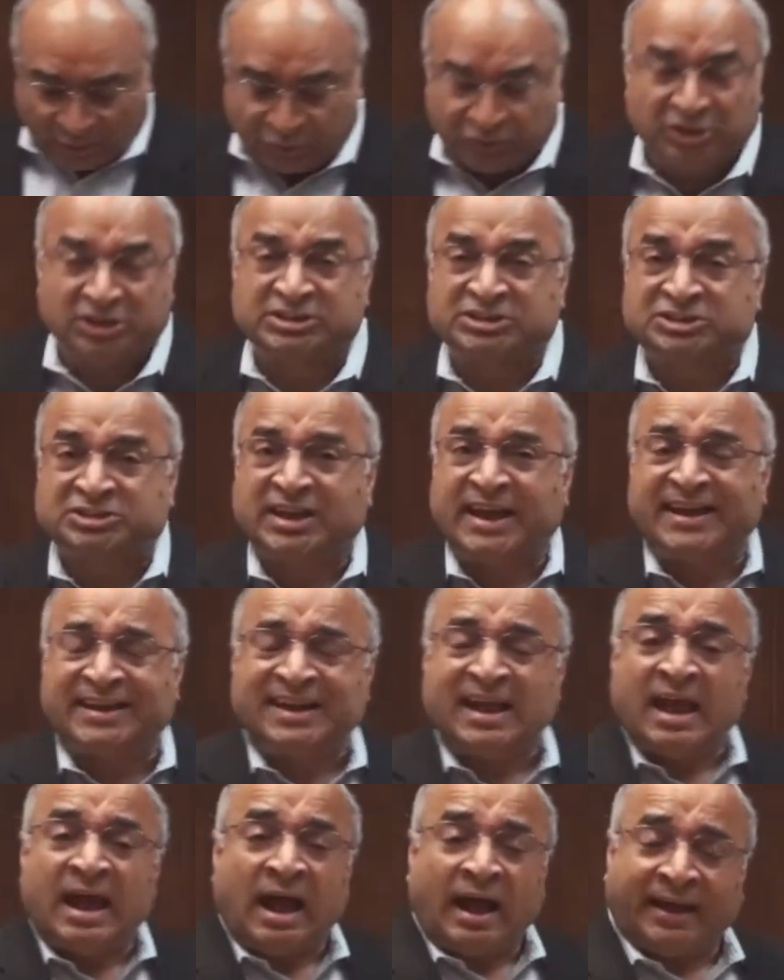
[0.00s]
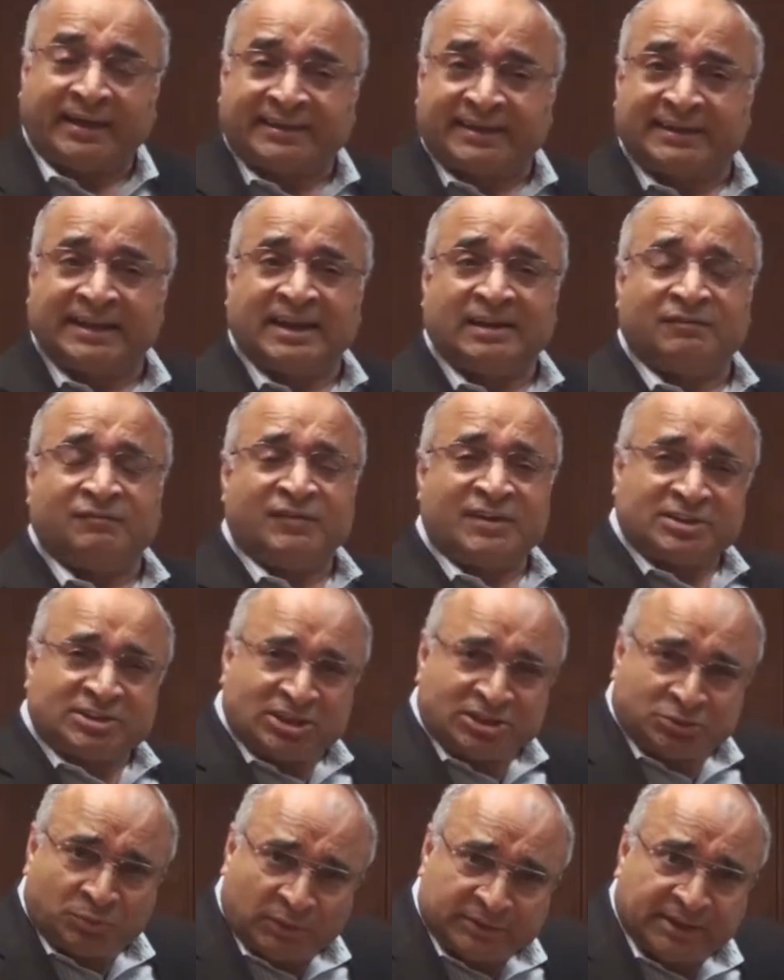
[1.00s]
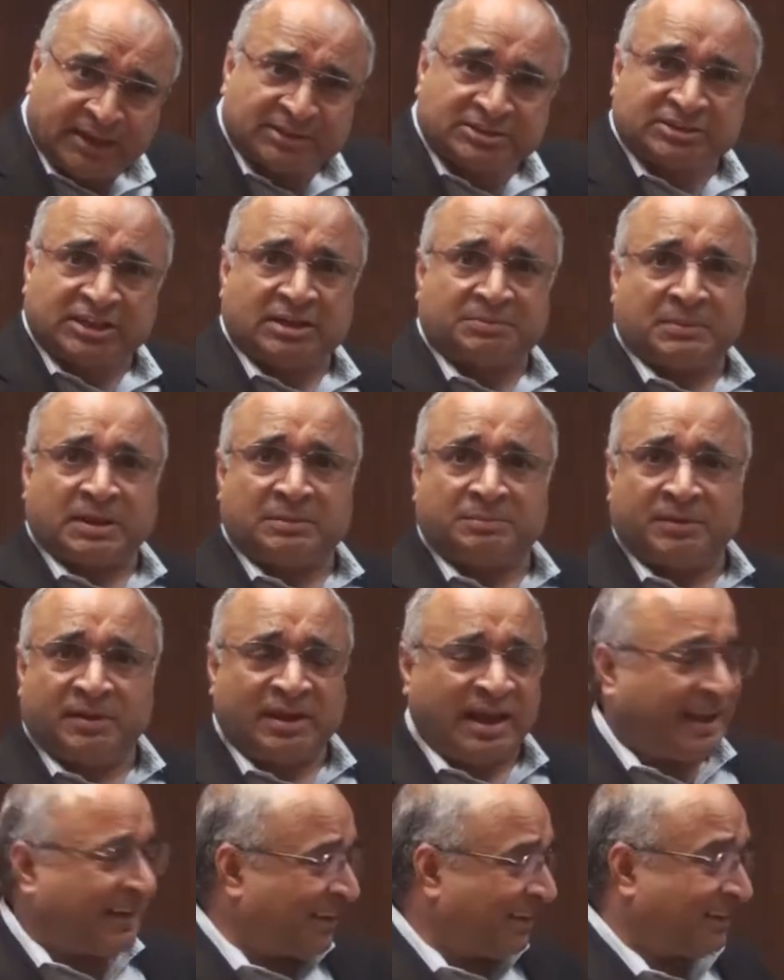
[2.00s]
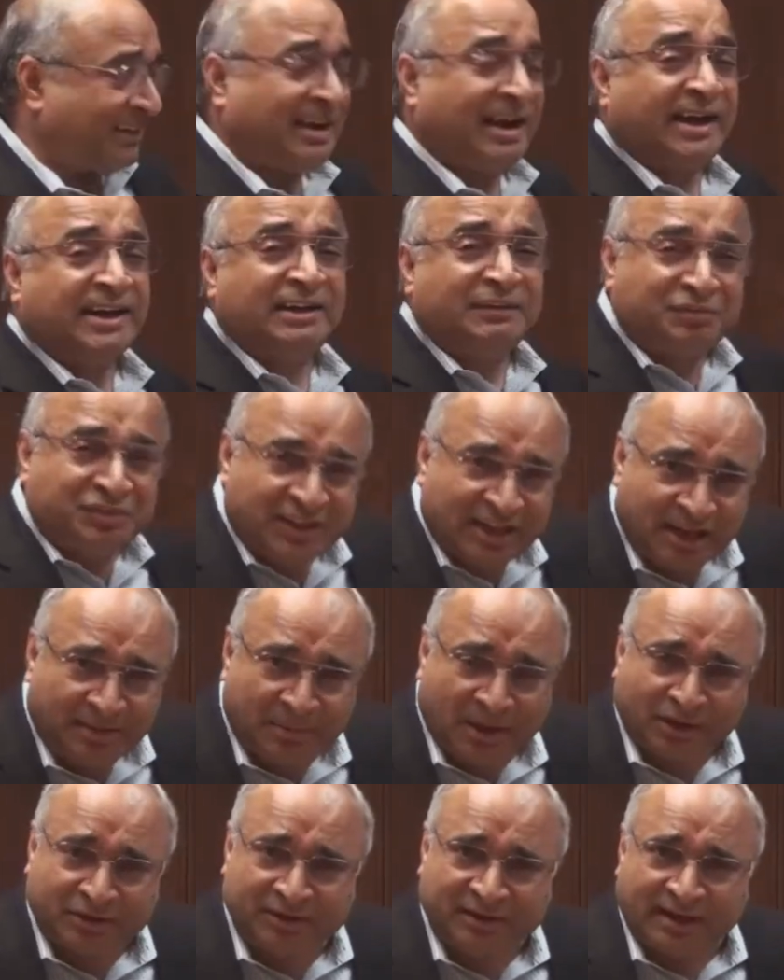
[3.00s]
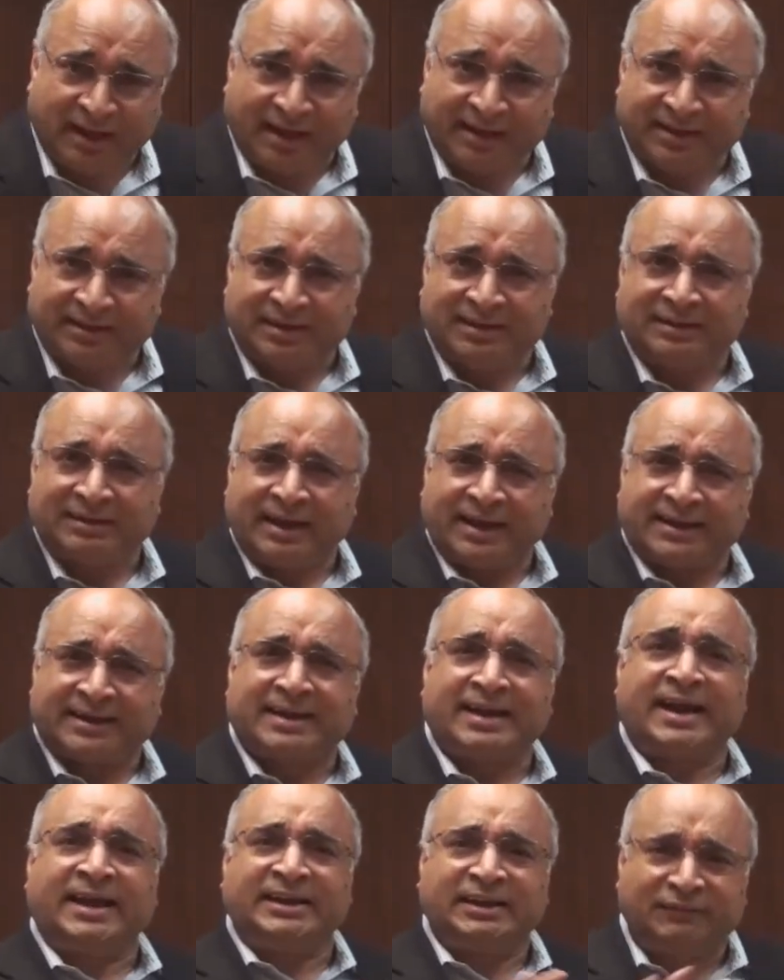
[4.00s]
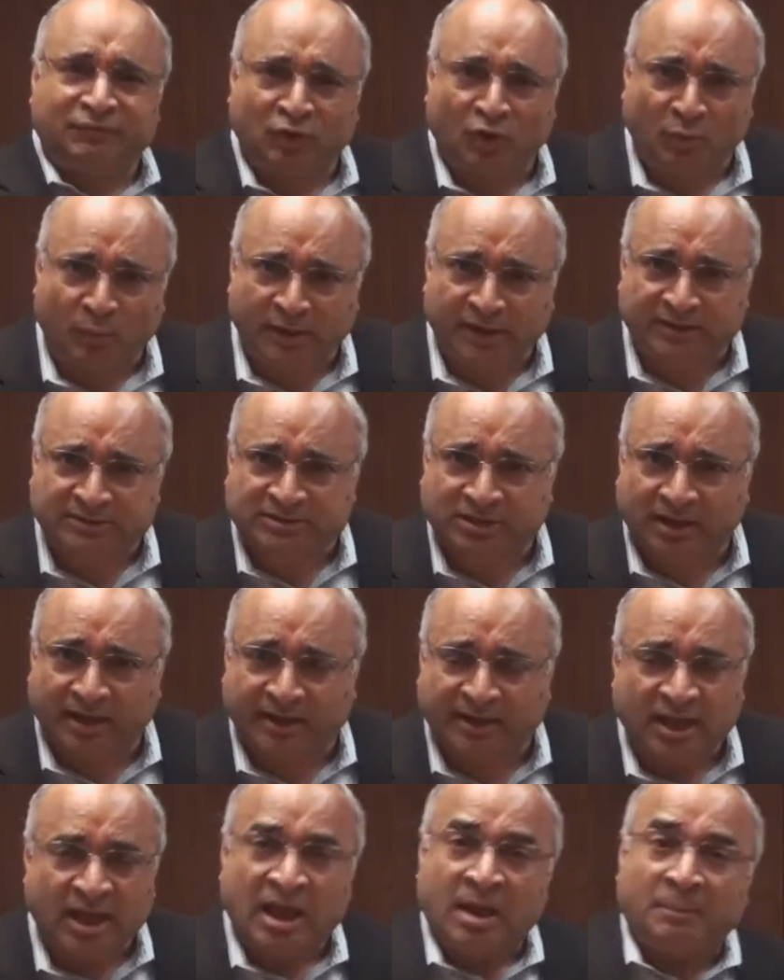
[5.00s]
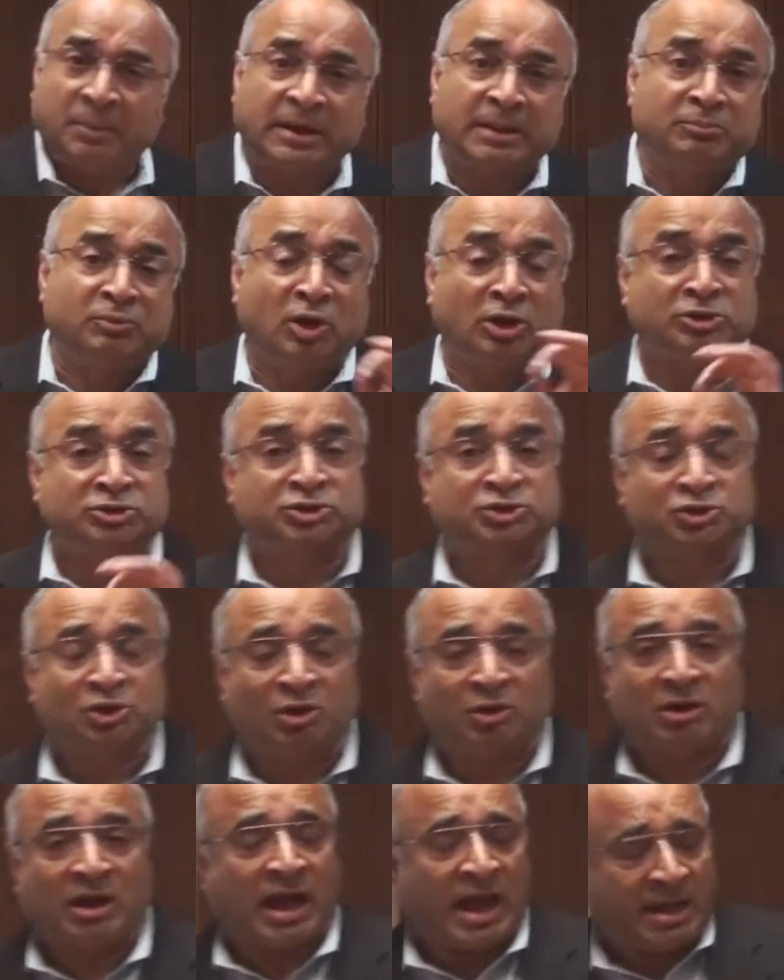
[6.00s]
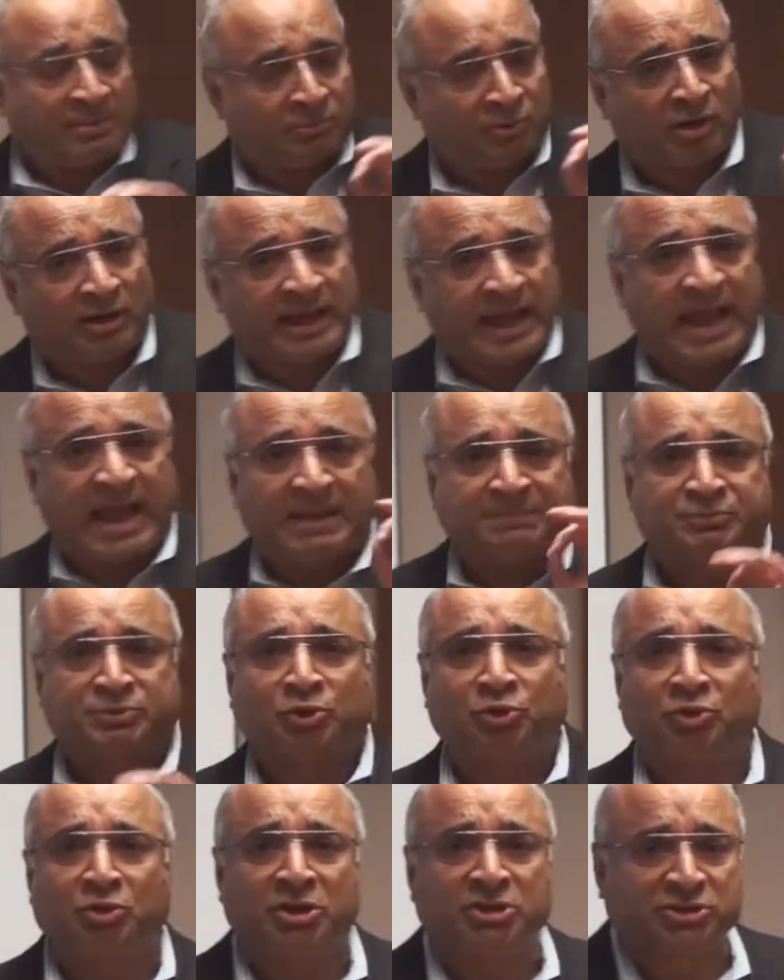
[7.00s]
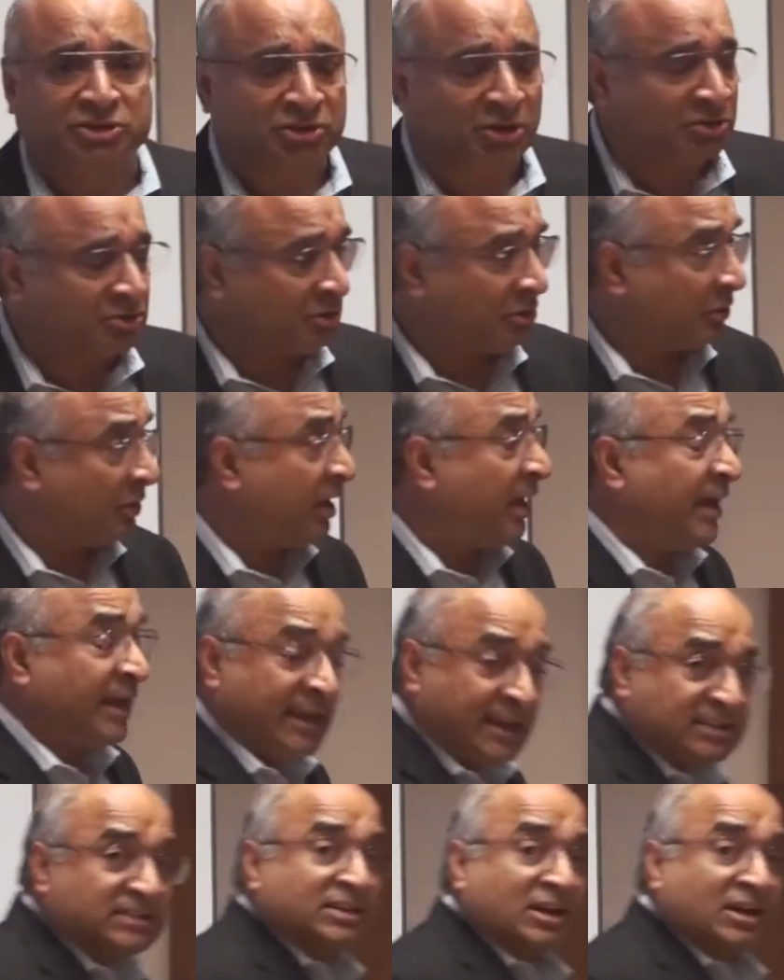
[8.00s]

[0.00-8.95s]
this state, I can envisage what that state might be. I can kind of think about it. I kind of know what it's like, but I'm not sure. I'm not absolutely certain. It's